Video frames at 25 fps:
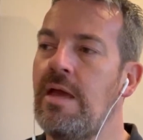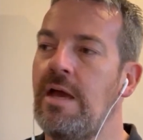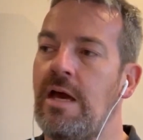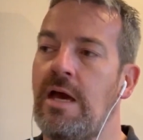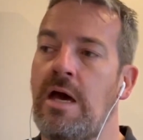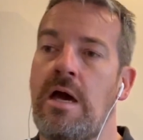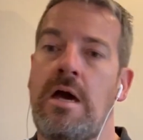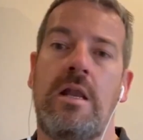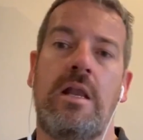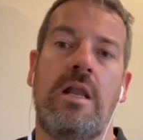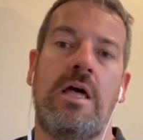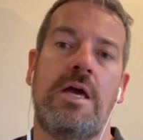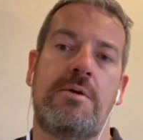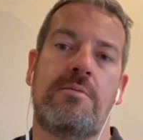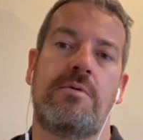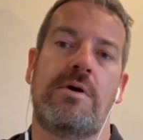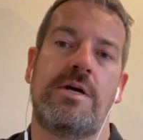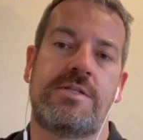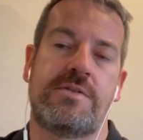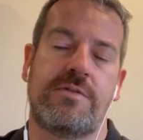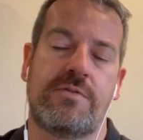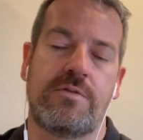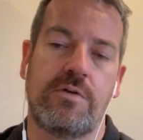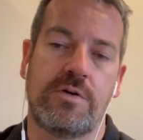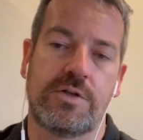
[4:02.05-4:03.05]

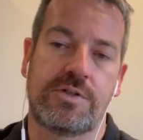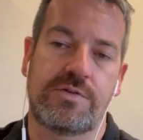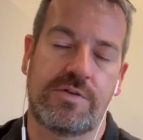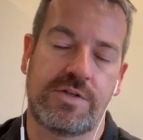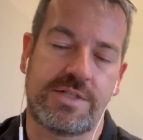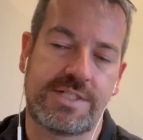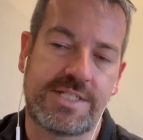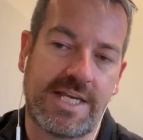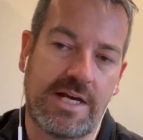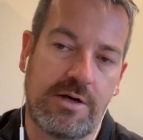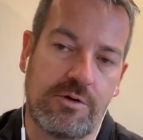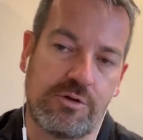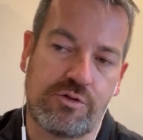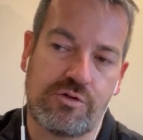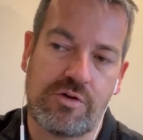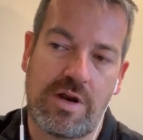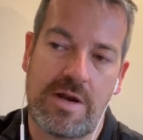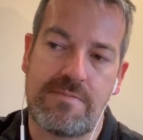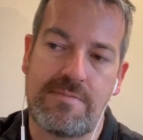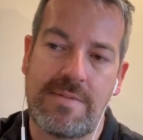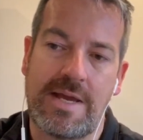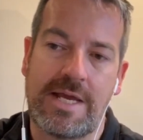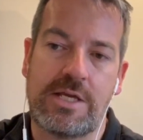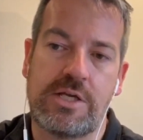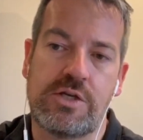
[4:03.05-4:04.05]
Likewise, of course, for a sell
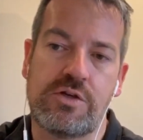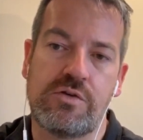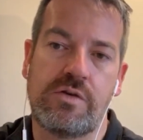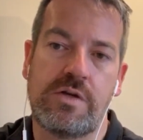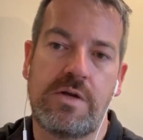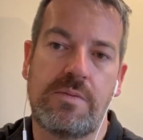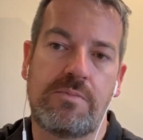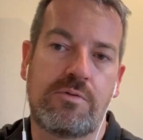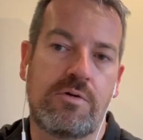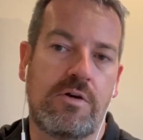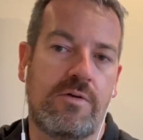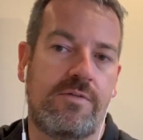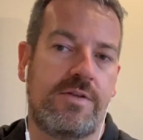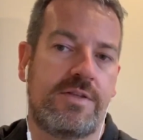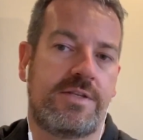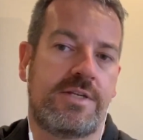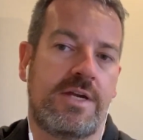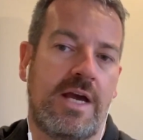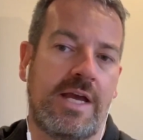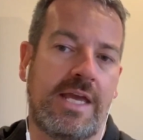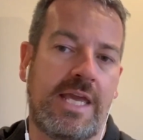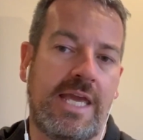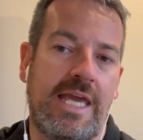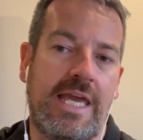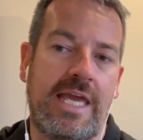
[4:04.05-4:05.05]
trade, make sure your profit
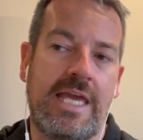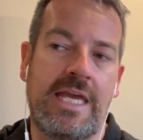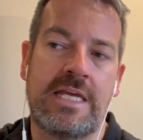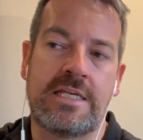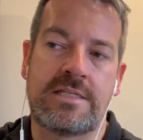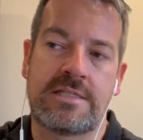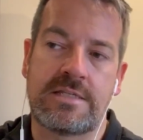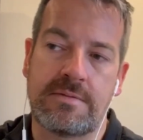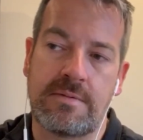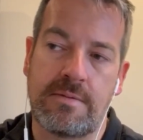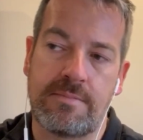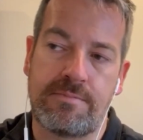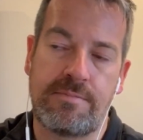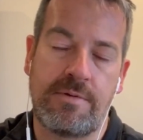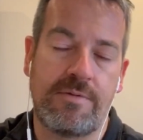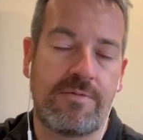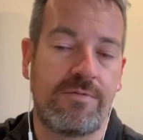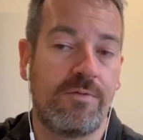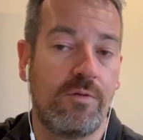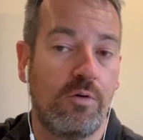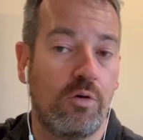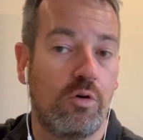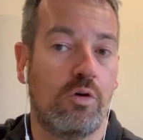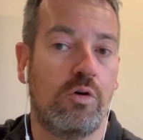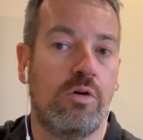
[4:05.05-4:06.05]
target is
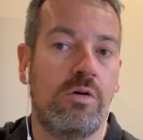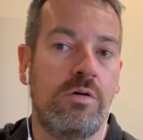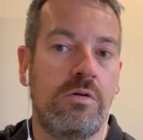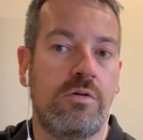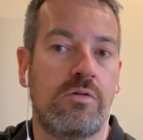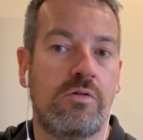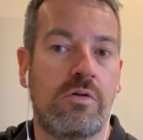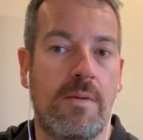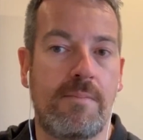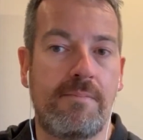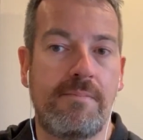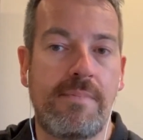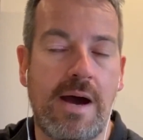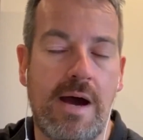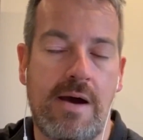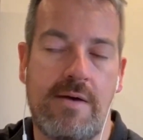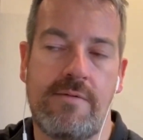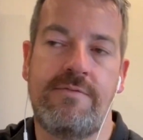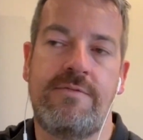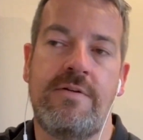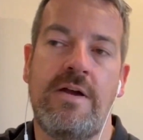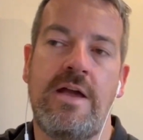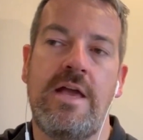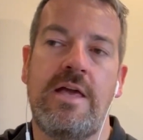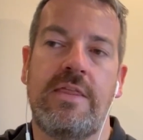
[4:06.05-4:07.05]
before or
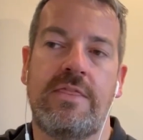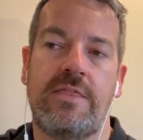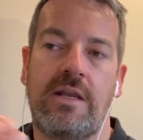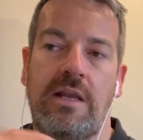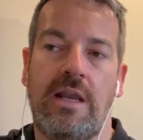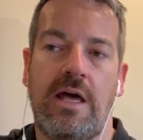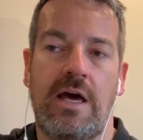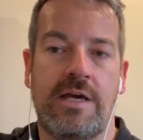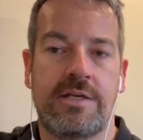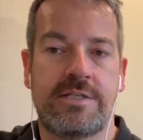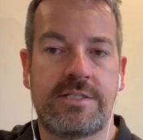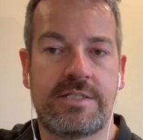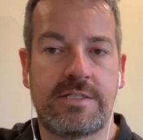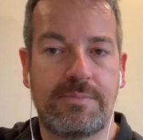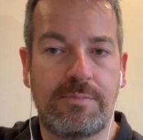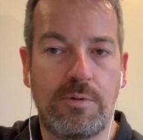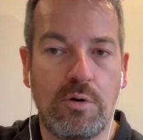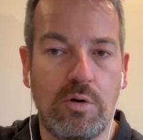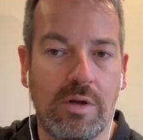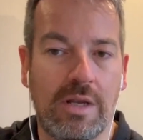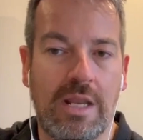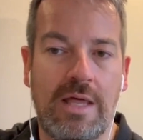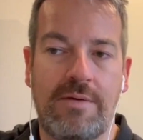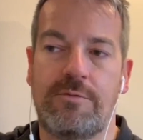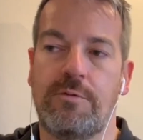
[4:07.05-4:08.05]
above the last
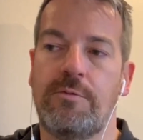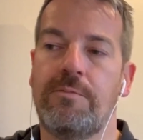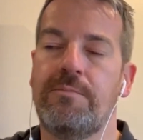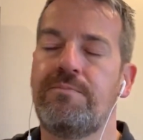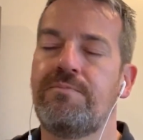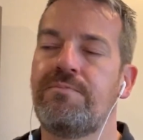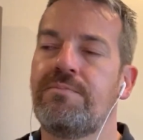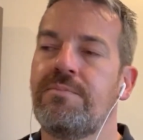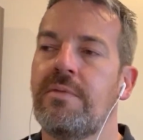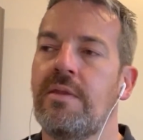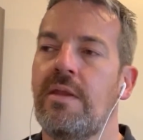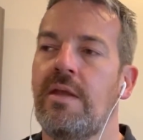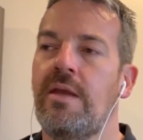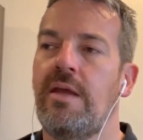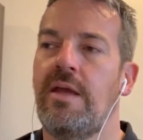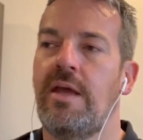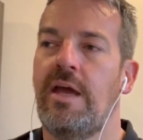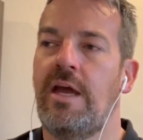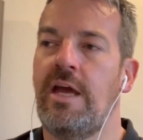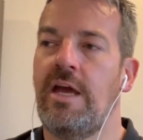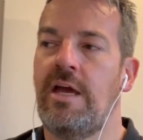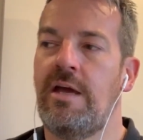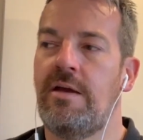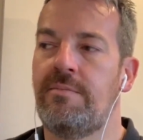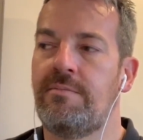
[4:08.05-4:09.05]
support level
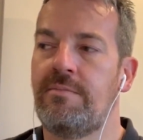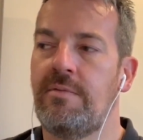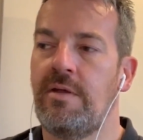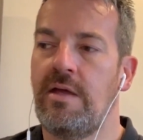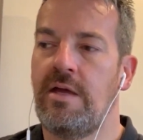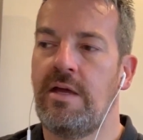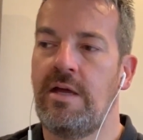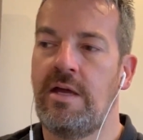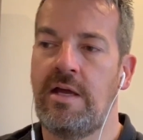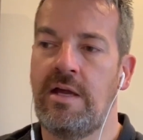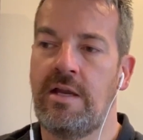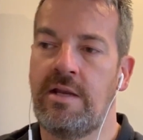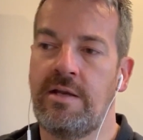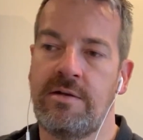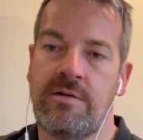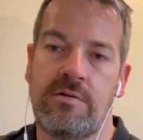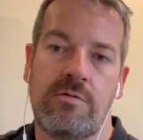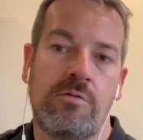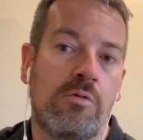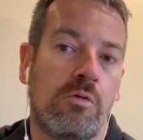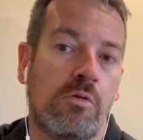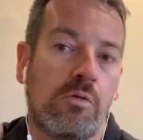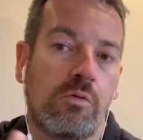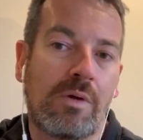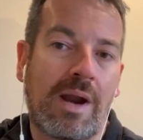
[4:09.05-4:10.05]
and
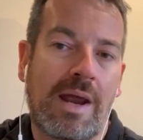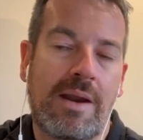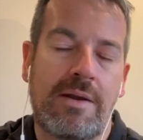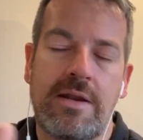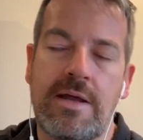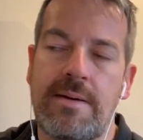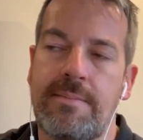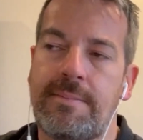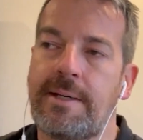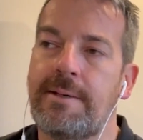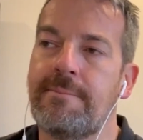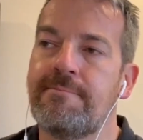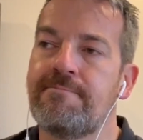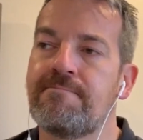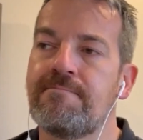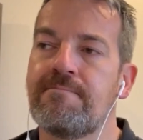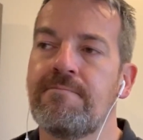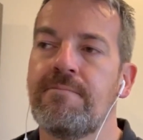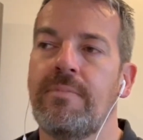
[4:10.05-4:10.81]
or round number.